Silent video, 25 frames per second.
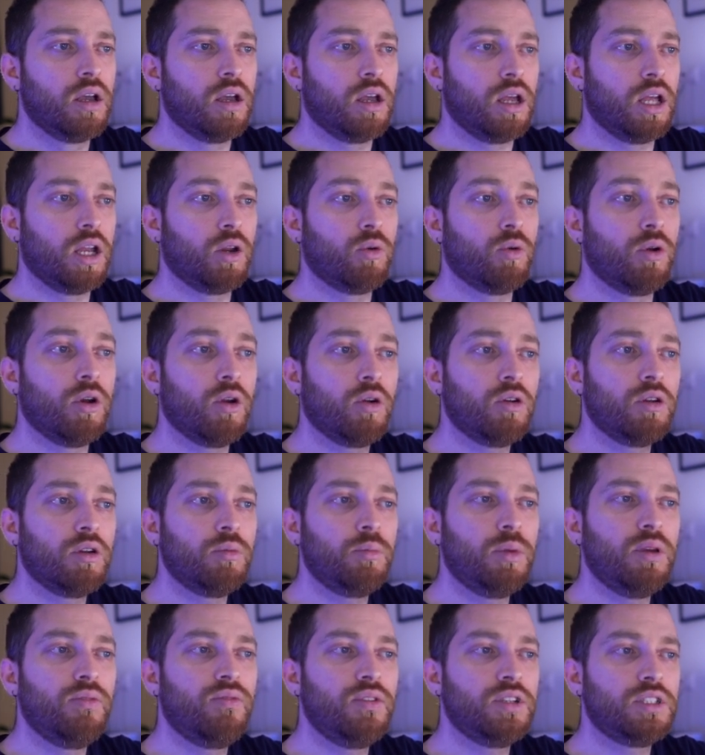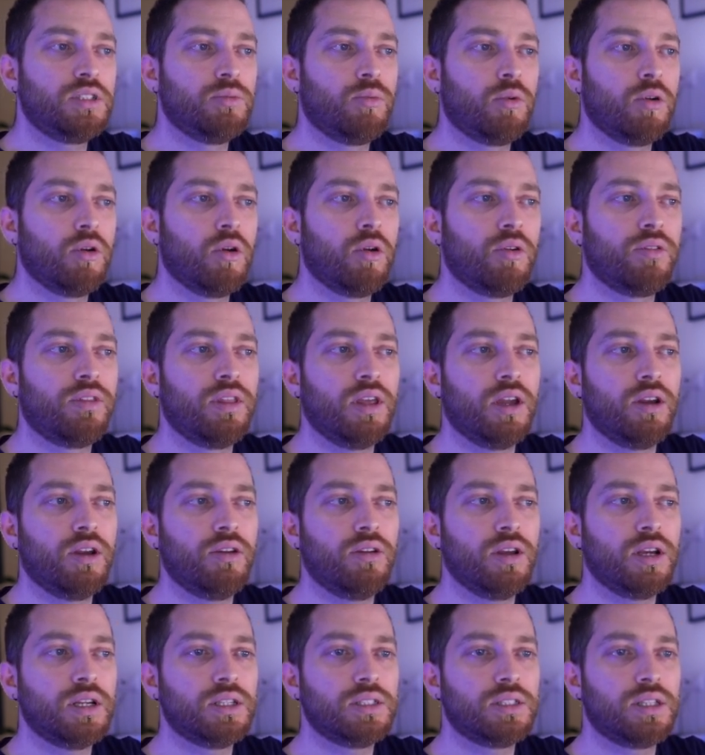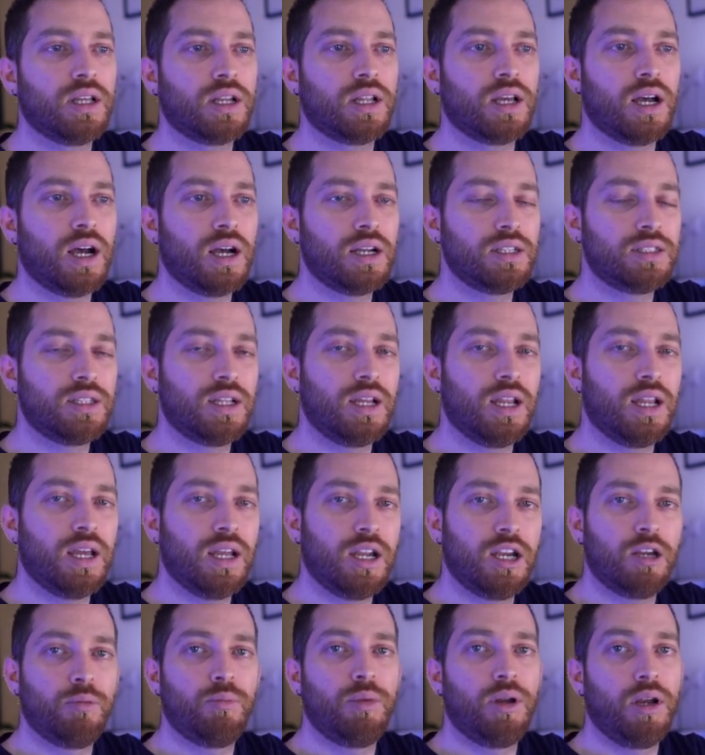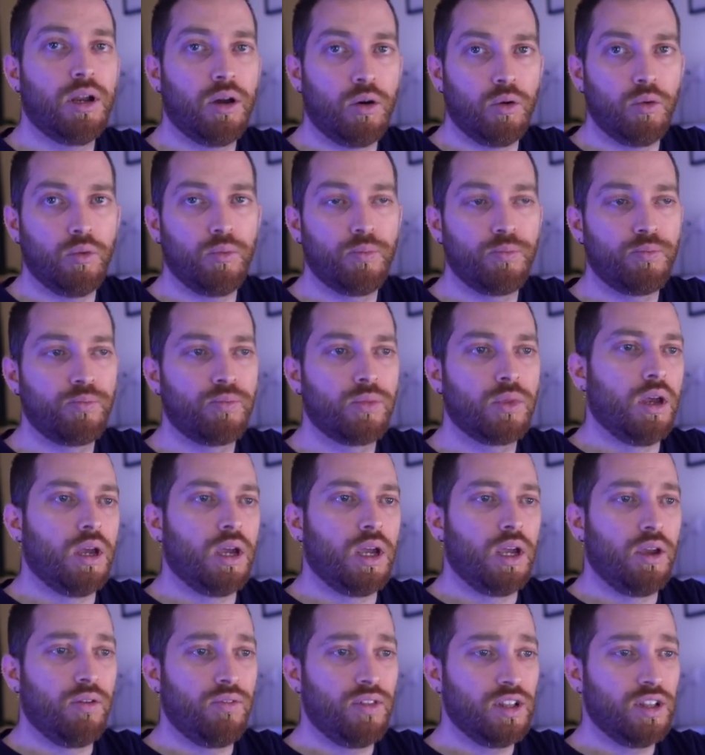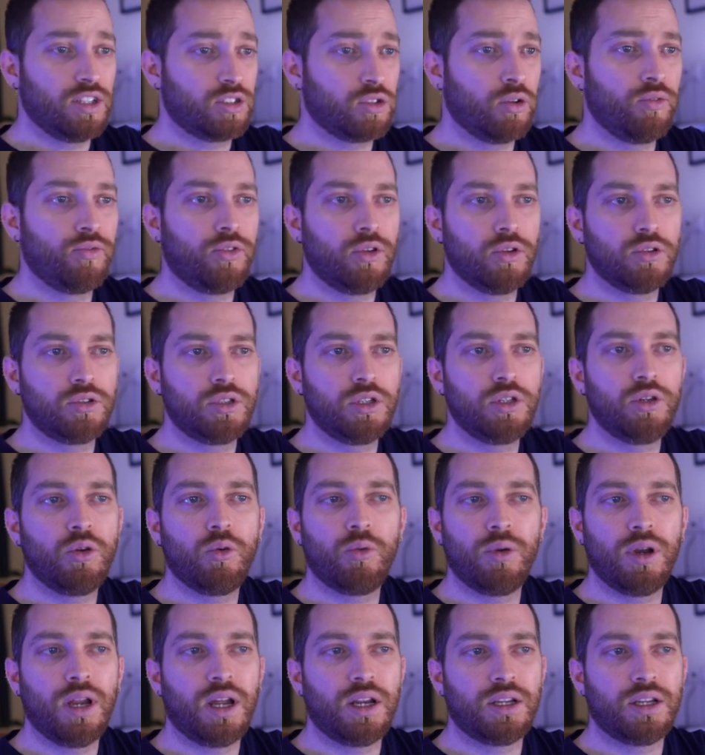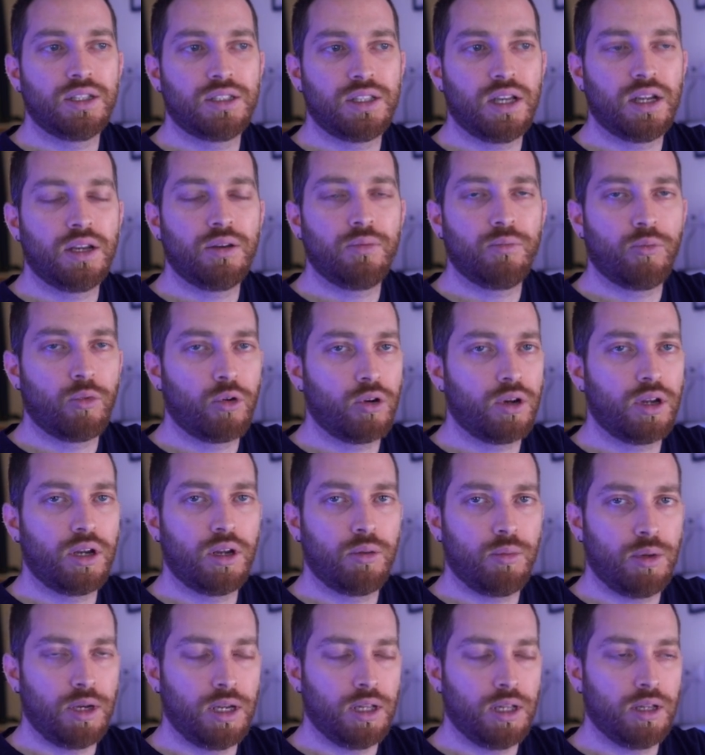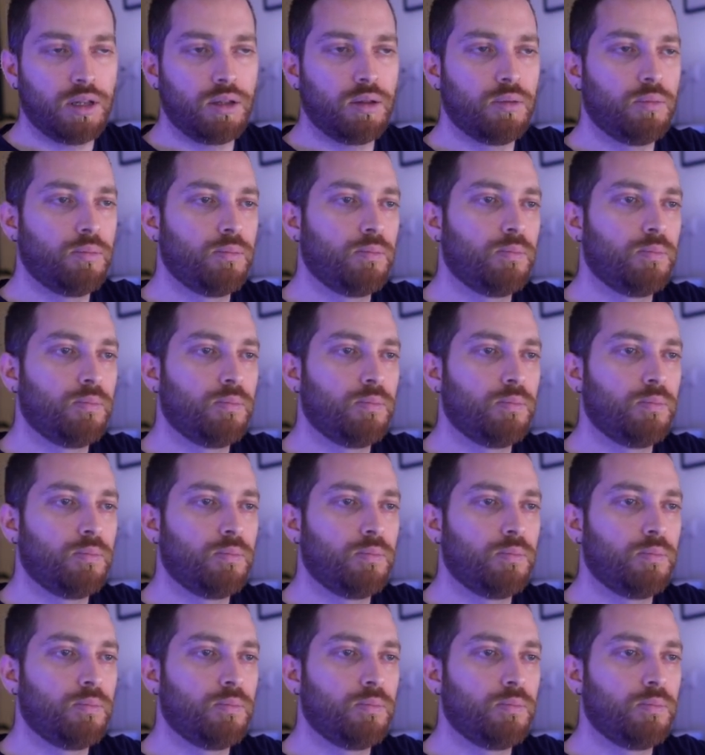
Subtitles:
it will only be visible on the areas that has the layer below. If that's confusing, you will understand more in a minute.